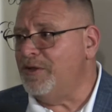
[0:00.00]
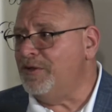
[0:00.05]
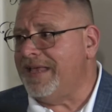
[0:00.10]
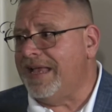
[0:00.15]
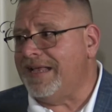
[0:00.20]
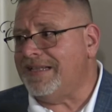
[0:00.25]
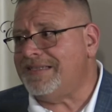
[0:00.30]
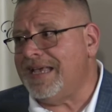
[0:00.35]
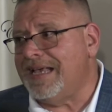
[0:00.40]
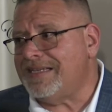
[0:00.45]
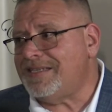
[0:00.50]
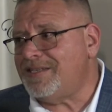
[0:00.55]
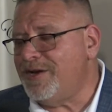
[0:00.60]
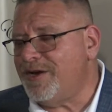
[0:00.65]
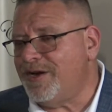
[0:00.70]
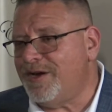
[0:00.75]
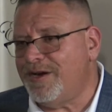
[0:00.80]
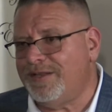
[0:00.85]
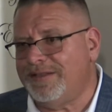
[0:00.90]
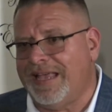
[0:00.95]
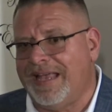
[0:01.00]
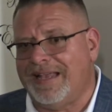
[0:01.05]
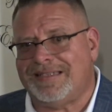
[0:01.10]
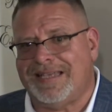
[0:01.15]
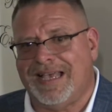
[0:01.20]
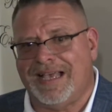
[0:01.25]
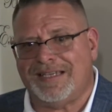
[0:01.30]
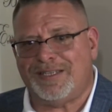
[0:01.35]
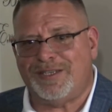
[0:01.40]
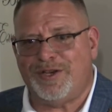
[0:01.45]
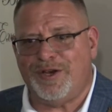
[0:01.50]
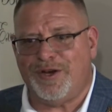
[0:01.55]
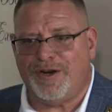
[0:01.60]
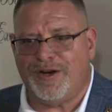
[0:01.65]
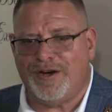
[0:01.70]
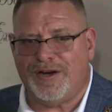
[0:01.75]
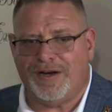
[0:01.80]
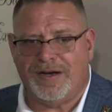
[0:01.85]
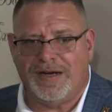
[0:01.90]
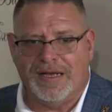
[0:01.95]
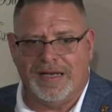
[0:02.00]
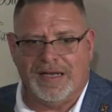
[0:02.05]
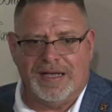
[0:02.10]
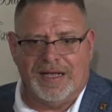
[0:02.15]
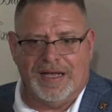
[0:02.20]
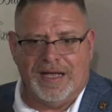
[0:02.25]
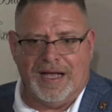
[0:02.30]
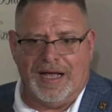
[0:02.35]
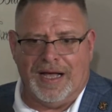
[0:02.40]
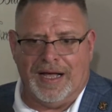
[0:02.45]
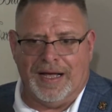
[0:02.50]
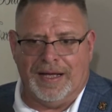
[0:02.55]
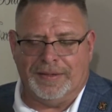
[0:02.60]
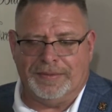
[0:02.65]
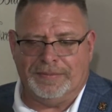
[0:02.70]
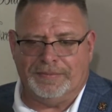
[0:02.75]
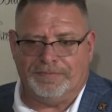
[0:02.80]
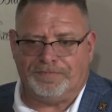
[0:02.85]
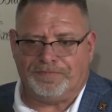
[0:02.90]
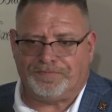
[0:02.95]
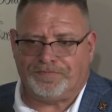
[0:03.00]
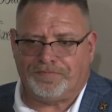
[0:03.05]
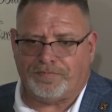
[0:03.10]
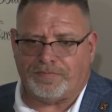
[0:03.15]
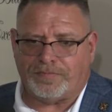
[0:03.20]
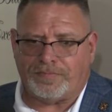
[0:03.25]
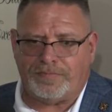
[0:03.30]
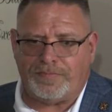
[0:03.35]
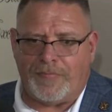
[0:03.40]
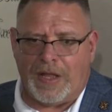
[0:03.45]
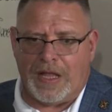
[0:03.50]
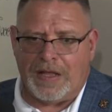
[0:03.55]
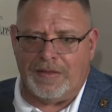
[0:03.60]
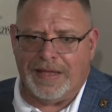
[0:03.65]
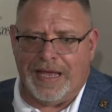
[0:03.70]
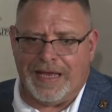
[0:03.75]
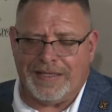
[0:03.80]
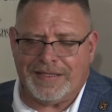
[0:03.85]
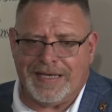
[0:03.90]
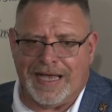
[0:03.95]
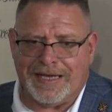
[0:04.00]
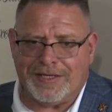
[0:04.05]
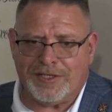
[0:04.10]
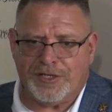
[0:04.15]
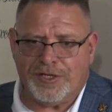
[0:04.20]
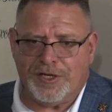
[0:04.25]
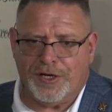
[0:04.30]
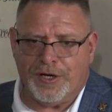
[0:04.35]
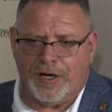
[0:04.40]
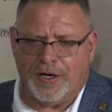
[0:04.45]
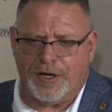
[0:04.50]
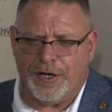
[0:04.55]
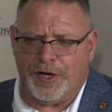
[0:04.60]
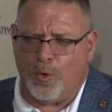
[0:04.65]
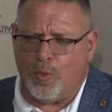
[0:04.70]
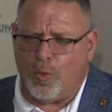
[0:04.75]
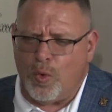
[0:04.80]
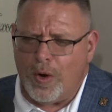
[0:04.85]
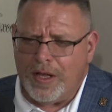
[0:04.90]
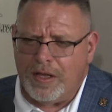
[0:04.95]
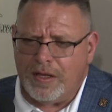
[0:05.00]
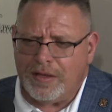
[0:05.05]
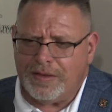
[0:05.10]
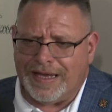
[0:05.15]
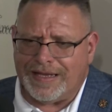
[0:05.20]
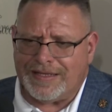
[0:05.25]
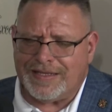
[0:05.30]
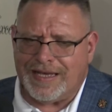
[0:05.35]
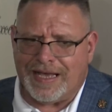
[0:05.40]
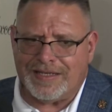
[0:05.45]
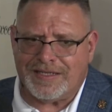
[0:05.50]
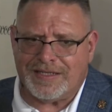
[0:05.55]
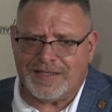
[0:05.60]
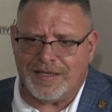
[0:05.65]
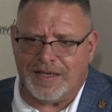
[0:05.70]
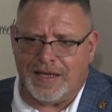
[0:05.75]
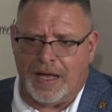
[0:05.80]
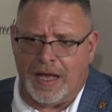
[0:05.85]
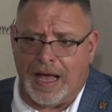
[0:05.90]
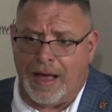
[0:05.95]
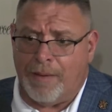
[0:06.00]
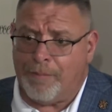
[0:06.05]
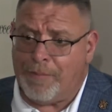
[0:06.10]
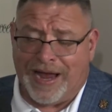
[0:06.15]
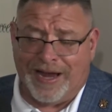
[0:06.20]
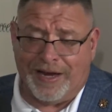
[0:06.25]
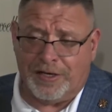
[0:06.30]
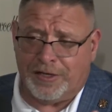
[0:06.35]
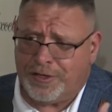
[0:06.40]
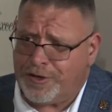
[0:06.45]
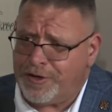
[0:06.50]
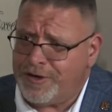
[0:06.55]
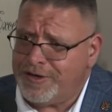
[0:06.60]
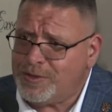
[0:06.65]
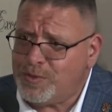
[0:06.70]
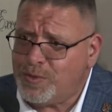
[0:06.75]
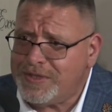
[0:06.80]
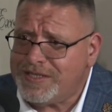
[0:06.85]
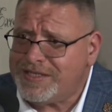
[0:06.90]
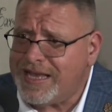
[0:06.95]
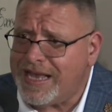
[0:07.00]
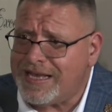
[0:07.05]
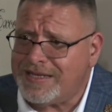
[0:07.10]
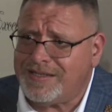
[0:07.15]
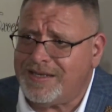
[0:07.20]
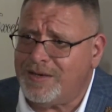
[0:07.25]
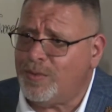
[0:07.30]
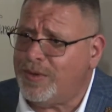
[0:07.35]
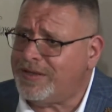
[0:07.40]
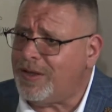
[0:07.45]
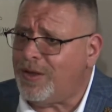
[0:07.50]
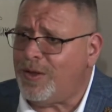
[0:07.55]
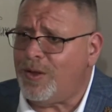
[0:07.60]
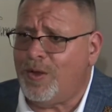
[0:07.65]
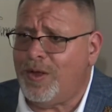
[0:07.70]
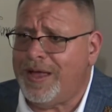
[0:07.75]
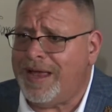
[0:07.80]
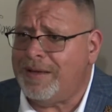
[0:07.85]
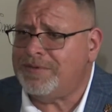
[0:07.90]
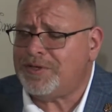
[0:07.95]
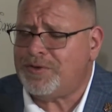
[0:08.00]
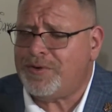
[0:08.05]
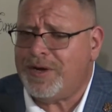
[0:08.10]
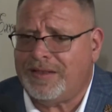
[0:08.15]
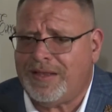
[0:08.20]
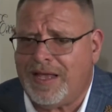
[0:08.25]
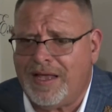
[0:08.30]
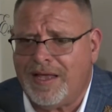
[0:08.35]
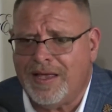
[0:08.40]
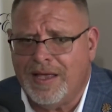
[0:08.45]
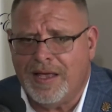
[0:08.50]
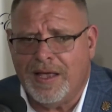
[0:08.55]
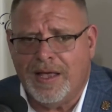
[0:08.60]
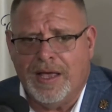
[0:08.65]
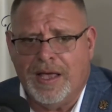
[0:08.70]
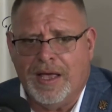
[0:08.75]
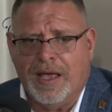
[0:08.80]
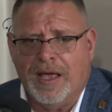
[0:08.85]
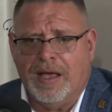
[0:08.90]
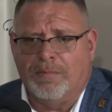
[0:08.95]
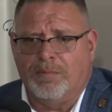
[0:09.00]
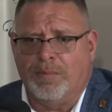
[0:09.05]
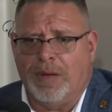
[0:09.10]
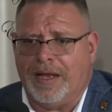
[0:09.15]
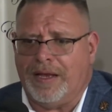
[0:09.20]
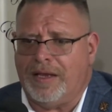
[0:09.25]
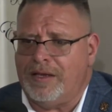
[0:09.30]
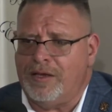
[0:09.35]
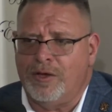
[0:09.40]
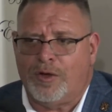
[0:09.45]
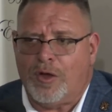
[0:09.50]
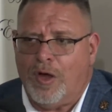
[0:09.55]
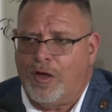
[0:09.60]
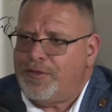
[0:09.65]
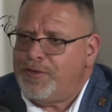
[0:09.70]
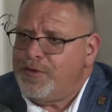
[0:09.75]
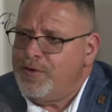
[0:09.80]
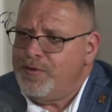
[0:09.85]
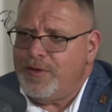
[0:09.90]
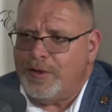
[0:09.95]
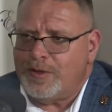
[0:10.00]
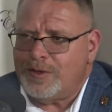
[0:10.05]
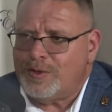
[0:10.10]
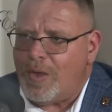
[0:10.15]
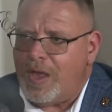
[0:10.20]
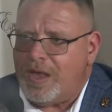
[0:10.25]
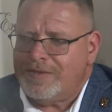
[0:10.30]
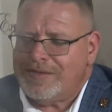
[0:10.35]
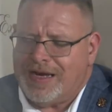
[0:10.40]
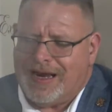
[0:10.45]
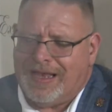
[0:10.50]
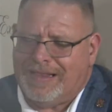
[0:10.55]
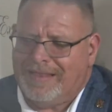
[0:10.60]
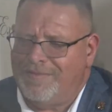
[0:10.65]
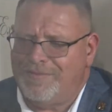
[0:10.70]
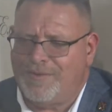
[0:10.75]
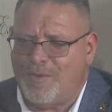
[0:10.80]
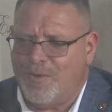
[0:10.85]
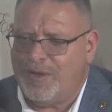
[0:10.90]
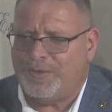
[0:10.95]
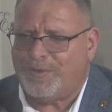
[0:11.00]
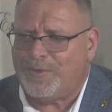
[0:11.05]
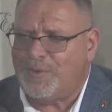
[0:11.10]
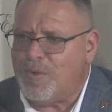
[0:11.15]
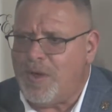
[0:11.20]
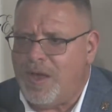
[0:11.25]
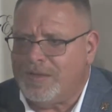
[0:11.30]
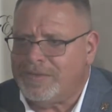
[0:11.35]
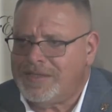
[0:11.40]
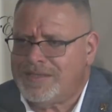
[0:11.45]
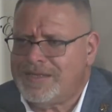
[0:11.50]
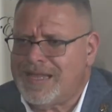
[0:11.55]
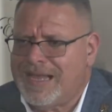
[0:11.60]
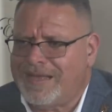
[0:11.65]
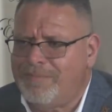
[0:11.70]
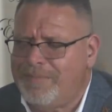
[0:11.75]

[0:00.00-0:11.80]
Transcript: they test your, they test your, um, they test your your will they test uh, my endurance was tested with the whole hamstring thing but you go through those walls, and I love going through walls. It's like a